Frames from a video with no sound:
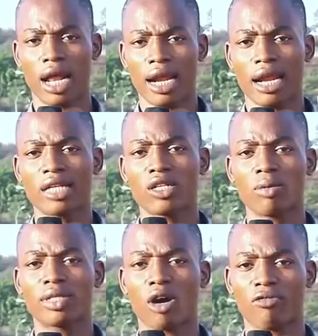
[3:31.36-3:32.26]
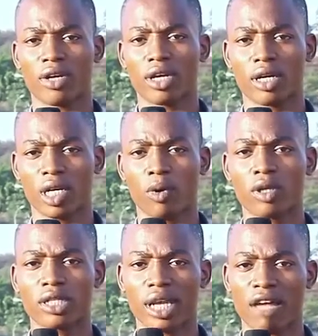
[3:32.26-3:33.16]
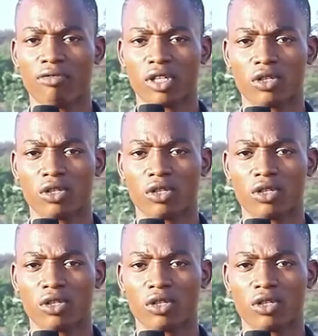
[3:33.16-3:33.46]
Larry Jabi Taufik, reporting live for Lisson